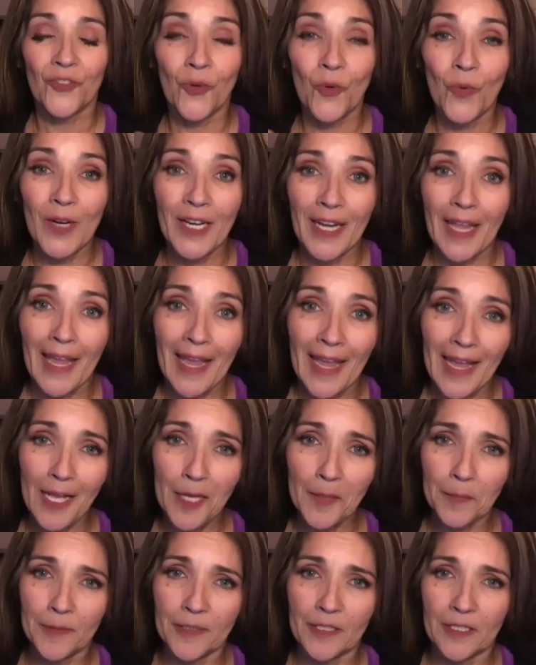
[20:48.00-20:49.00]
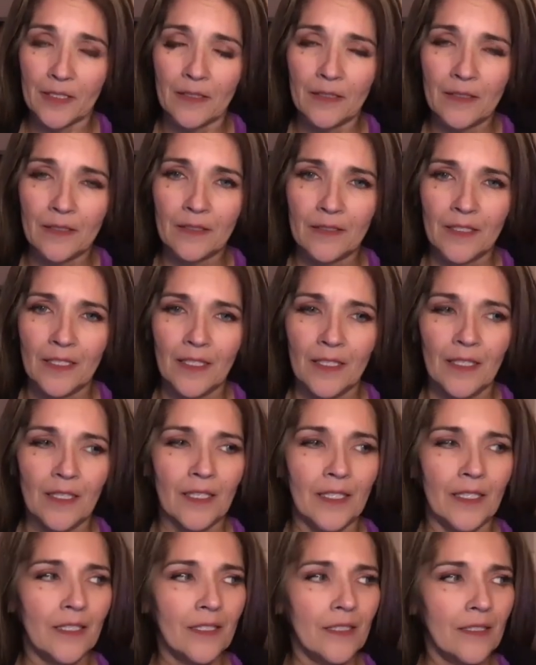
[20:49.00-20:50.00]
what happens
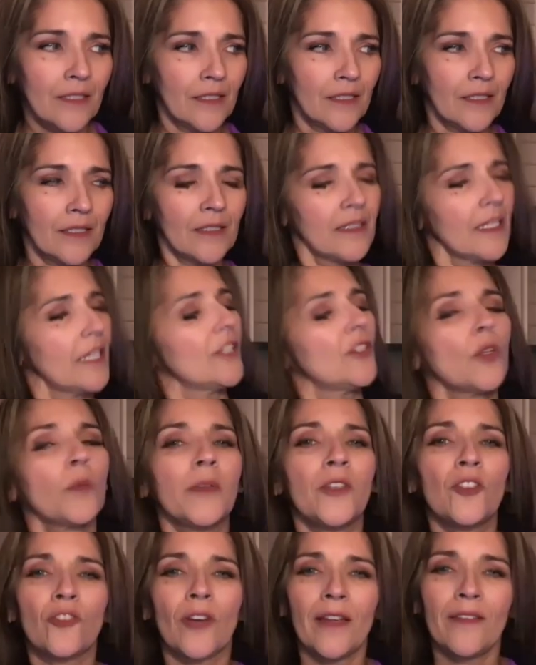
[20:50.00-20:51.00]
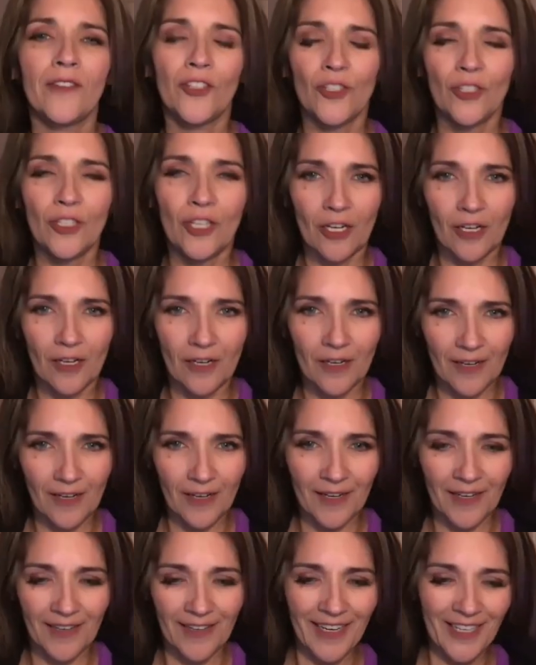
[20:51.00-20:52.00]
is that you'll be driving your
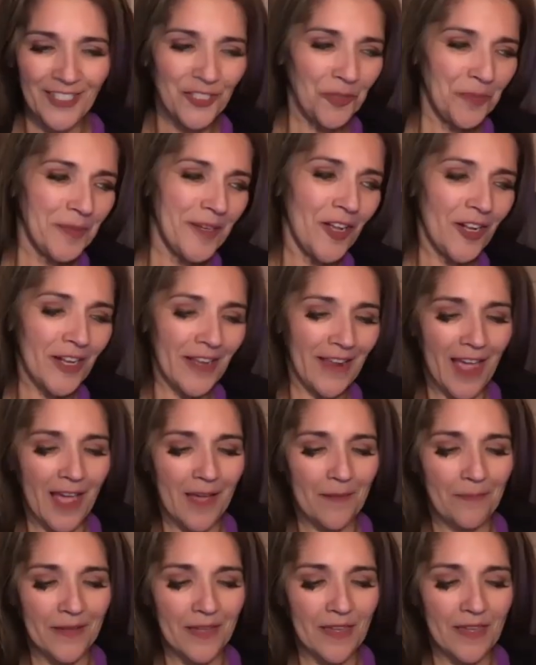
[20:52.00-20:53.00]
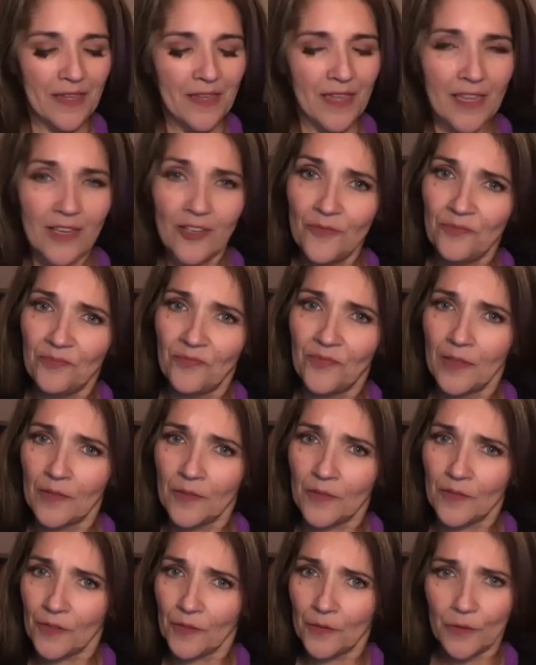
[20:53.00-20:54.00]
car and you'll be all happy.
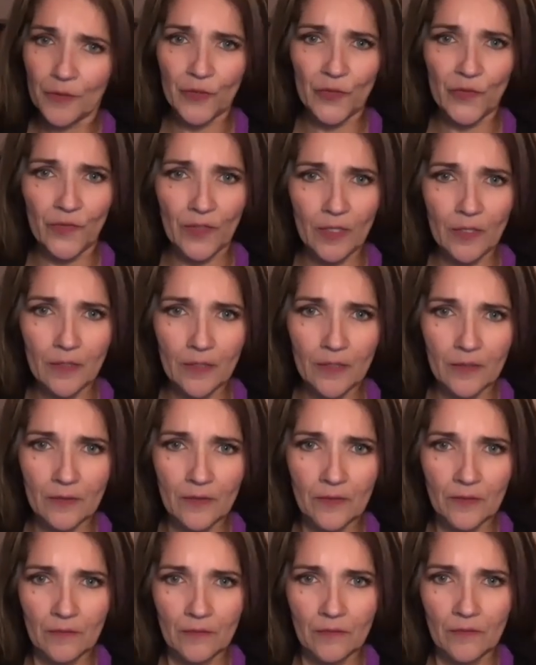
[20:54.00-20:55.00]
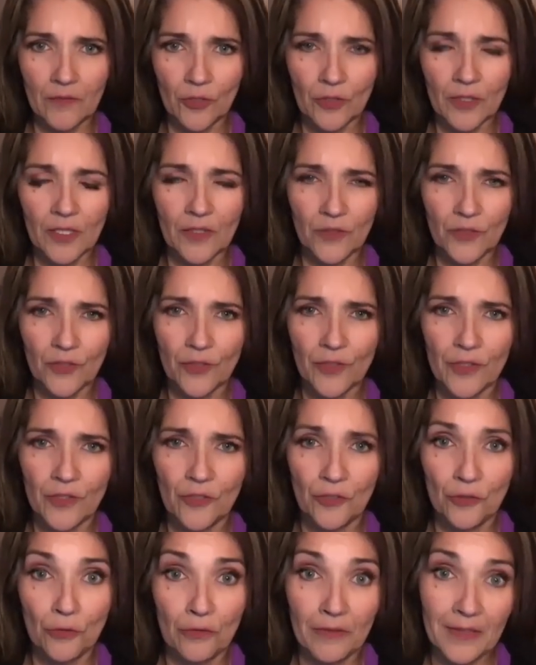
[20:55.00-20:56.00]
So, as far as you're
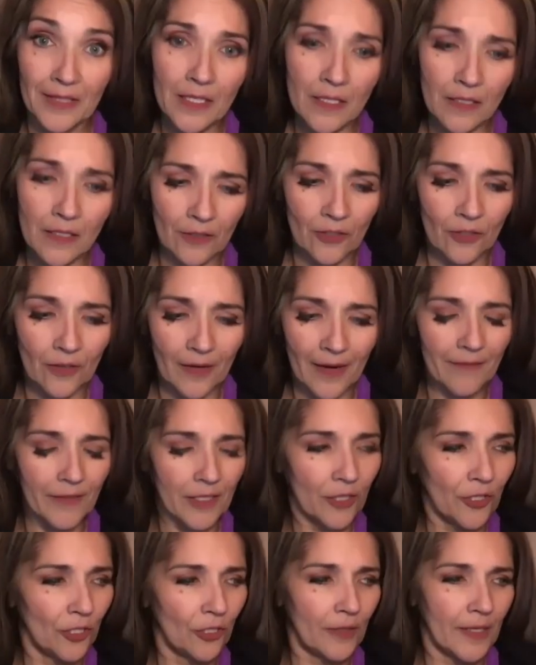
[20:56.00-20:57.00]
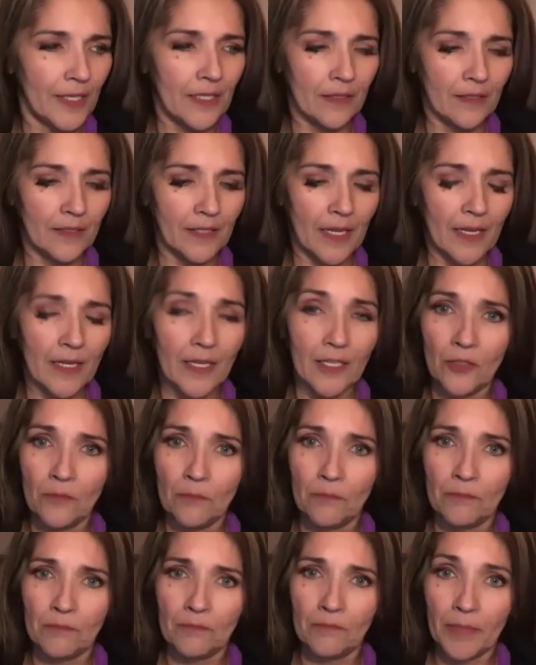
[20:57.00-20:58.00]
concerned, you think you're having a great day, and
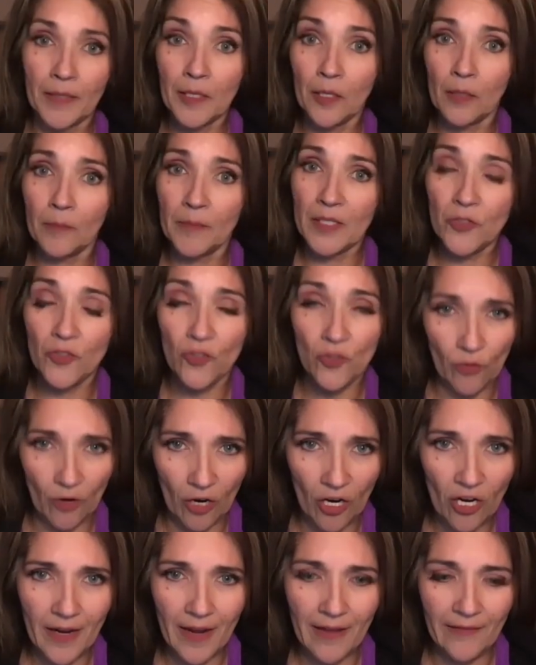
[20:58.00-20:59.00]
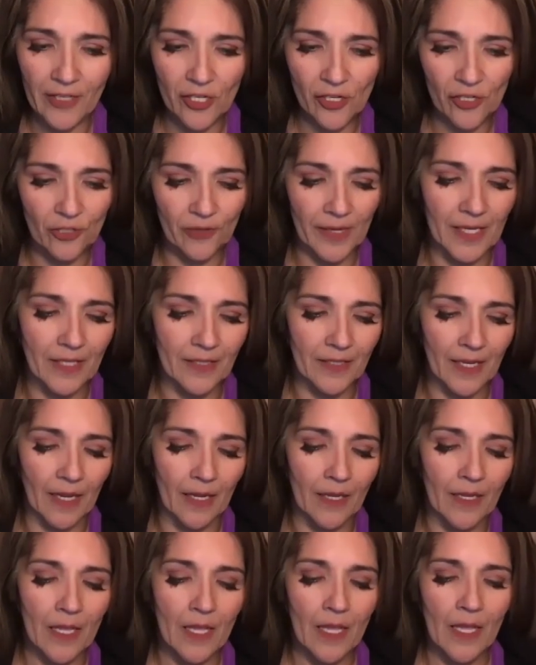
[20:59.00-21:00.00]
by all means, you are having a great day.
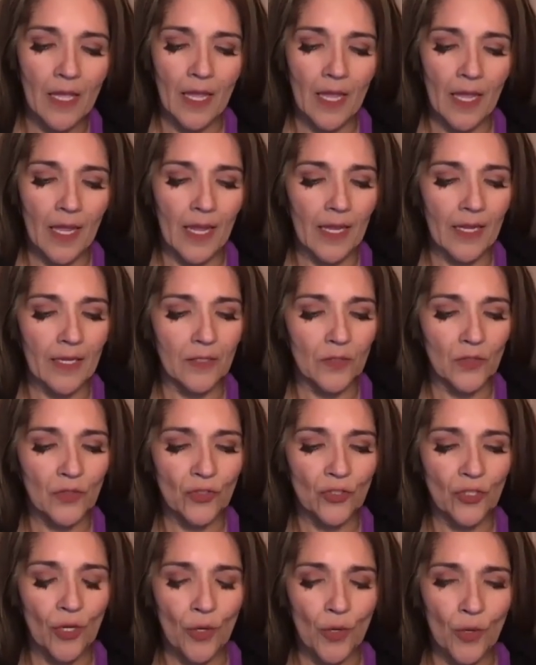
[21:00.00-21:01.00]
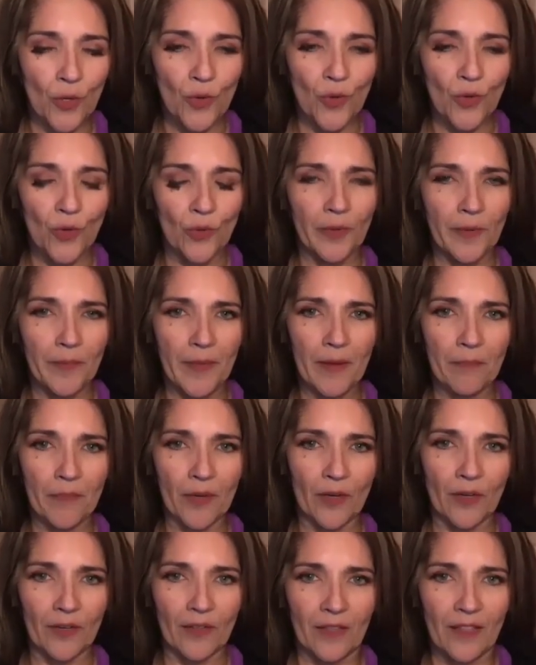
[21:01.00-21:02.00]
And so,
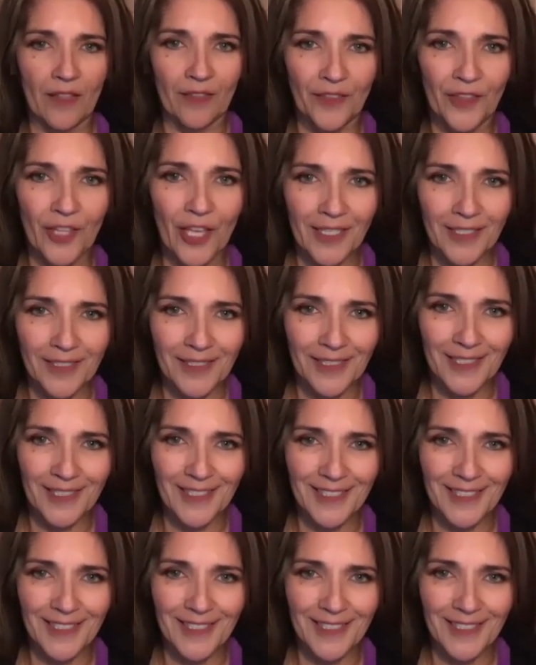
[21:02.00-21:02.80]
remember, thoughts